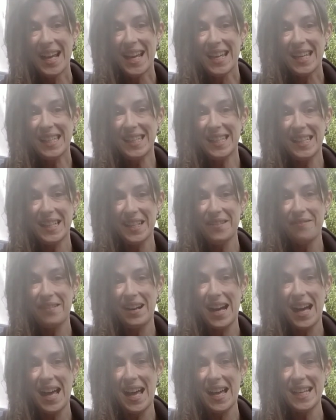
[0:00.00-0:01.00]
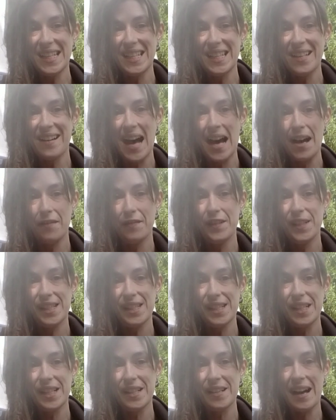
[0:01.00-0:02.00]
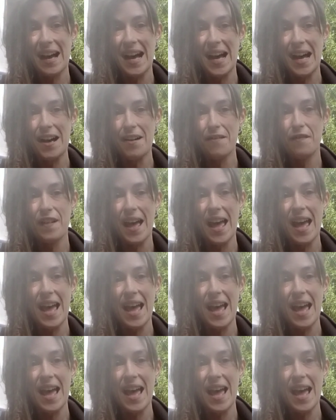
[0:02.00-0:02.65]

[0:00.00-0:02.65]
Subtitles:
you have to have